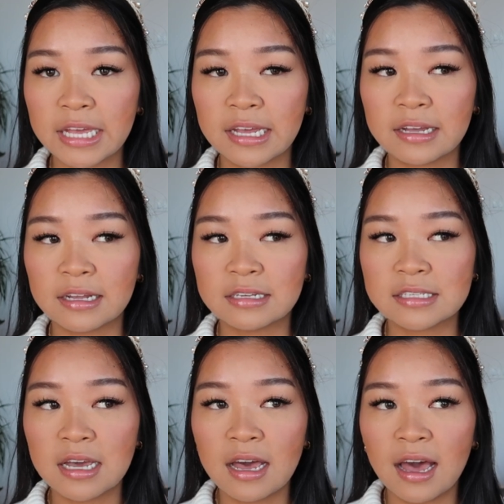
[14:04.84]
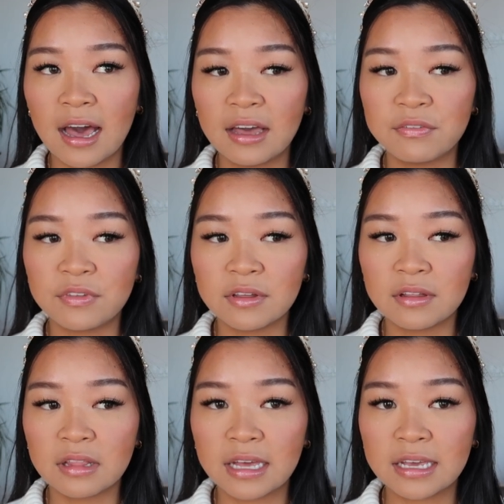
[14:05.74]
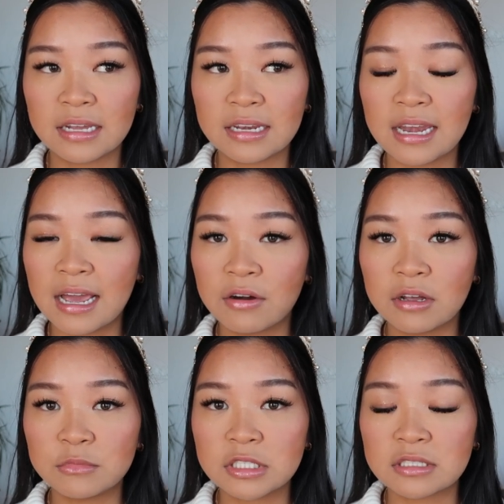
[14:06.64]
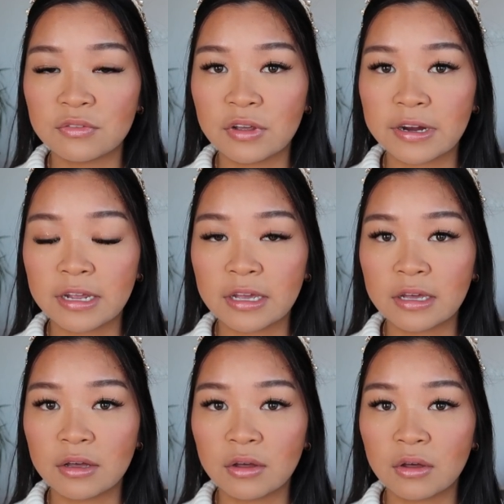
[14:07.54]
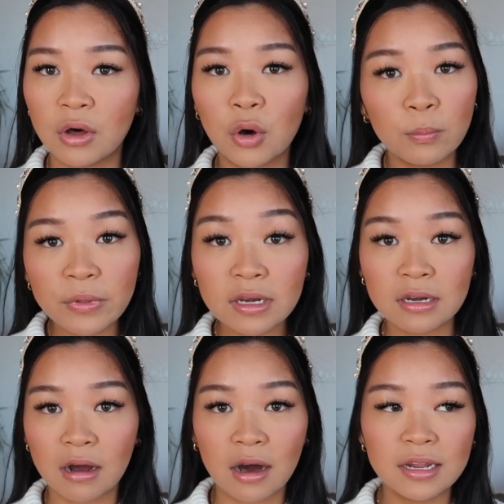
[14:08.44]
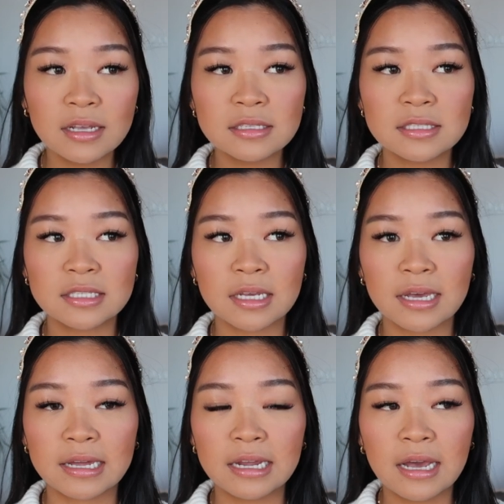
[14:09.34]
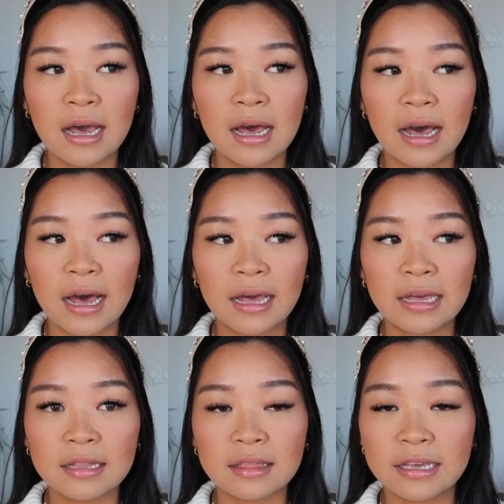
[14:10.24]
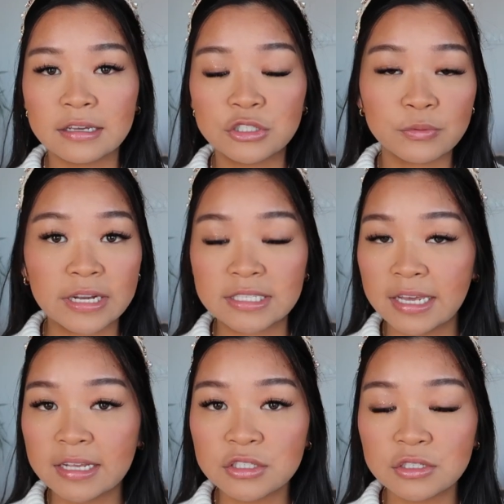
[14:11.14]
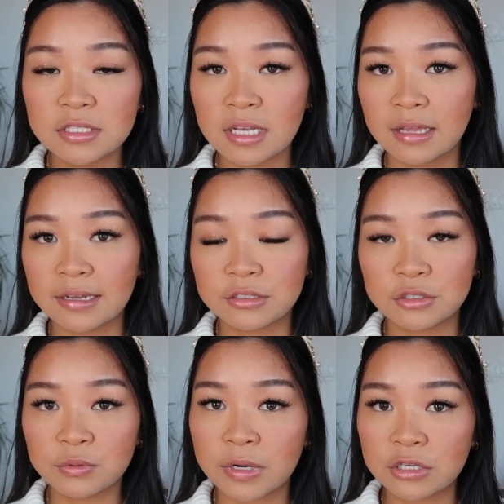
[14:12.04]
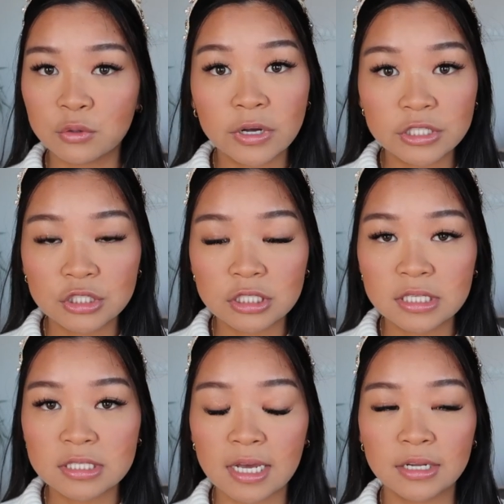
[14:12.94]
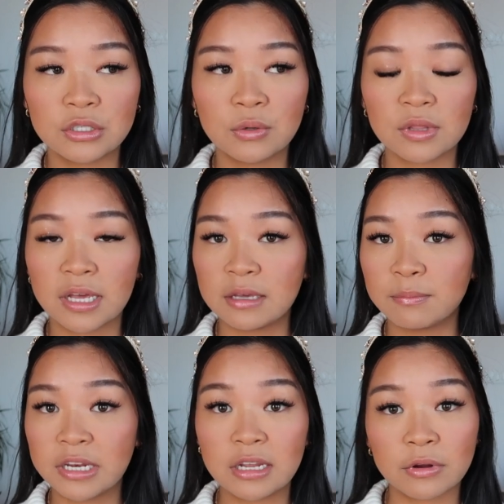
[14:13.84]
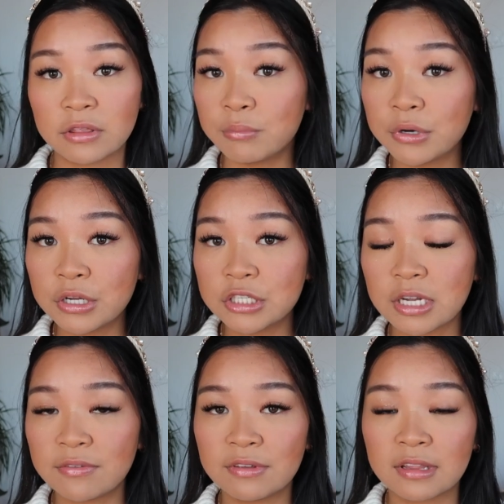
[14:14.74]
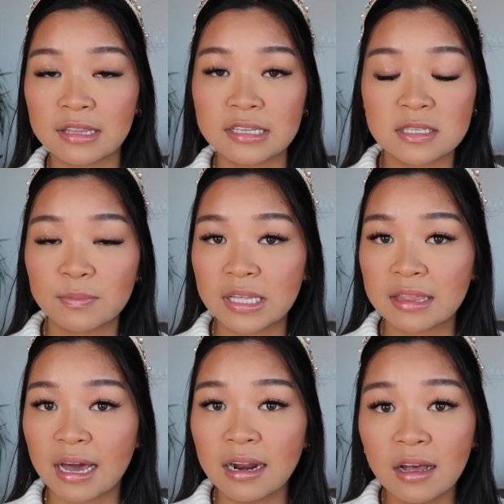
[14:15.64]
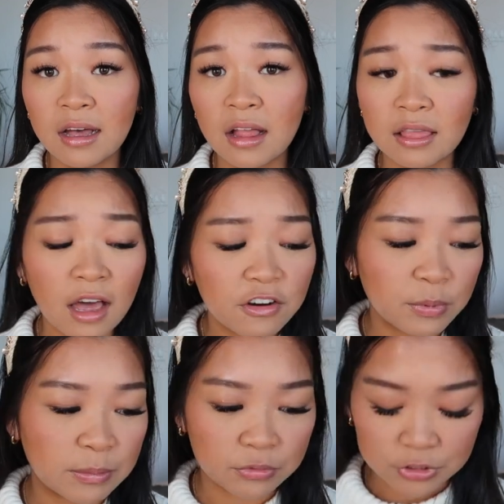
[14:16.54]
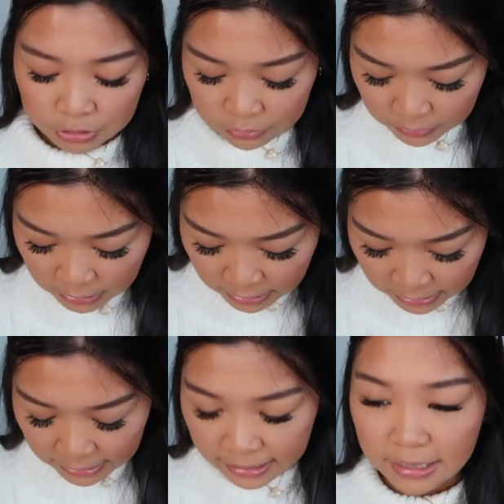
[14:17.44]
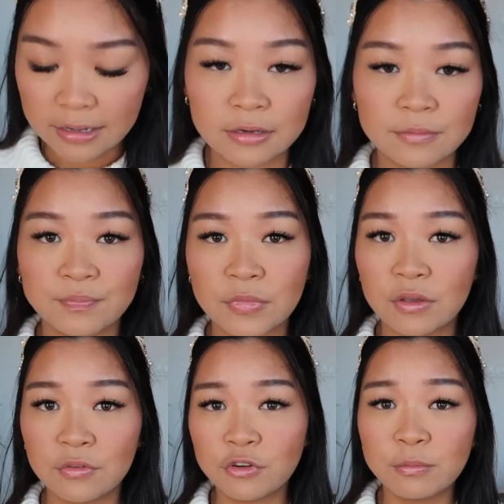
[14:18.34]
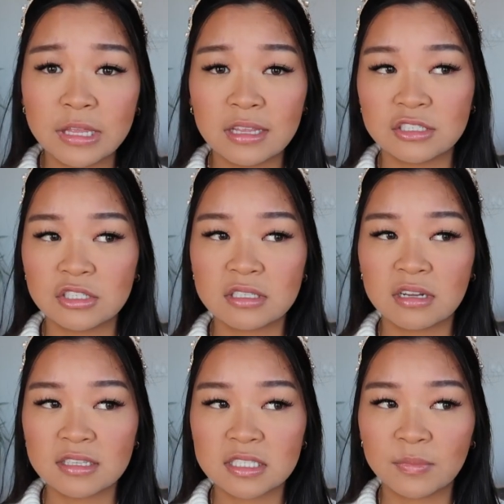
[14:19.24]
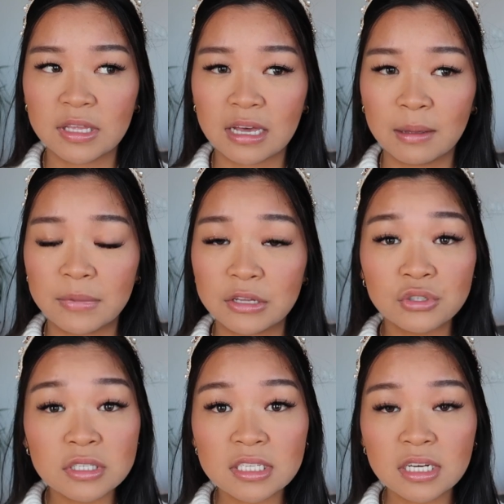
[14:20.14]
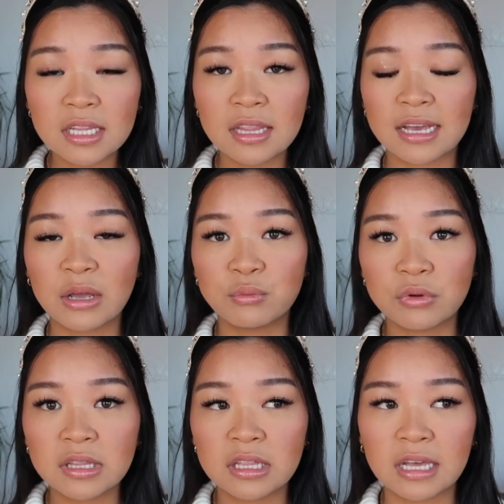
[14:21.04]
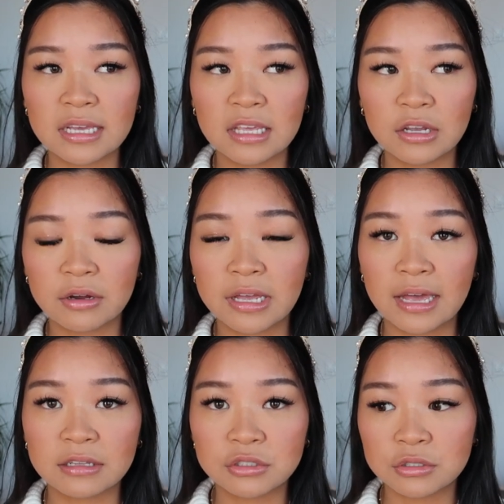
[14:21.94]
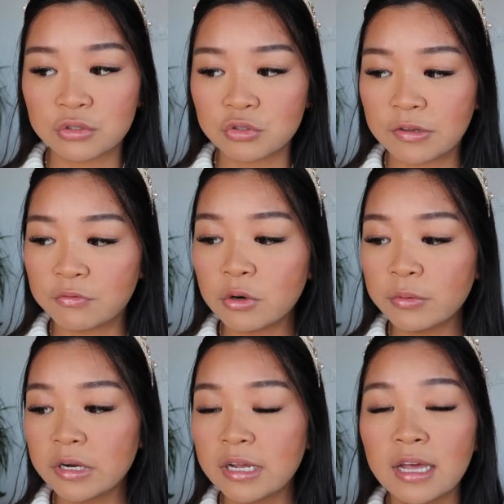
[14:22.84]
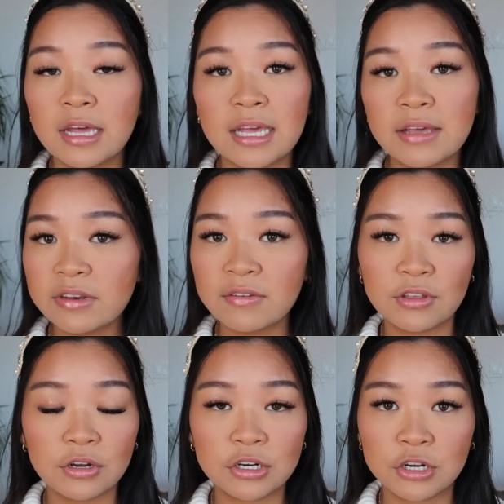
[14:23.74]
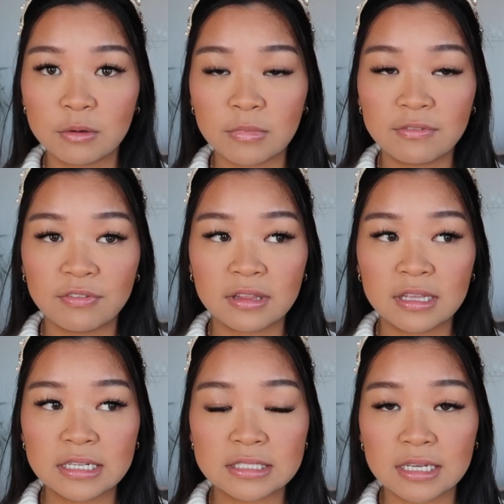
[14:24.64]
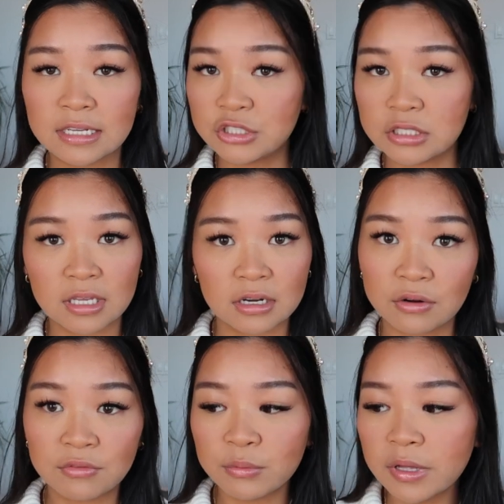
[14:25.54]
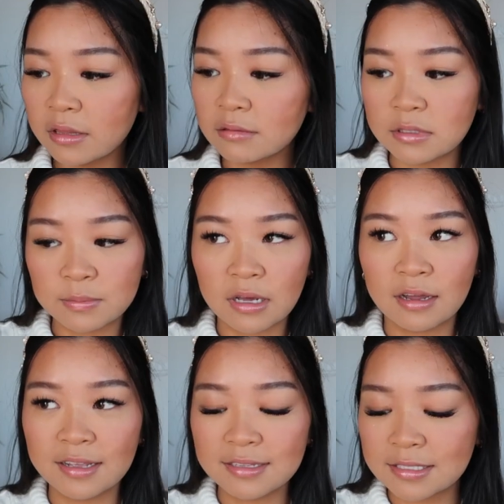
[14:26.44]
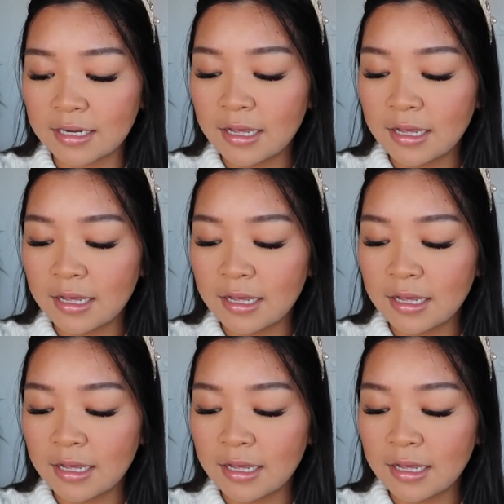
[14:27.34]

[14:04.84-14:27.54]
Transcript: And I feel like now I'm just very open and honest, and I like direct answers, I like direct questions, I don't like beating around the bush. I feel like that's something that a lot of people do, and for me, that's just not something I'm interested in. Like, I really like hearing answers straightforward, even if they're gonna hurt my feelings. Like, just get it over with, to be honest.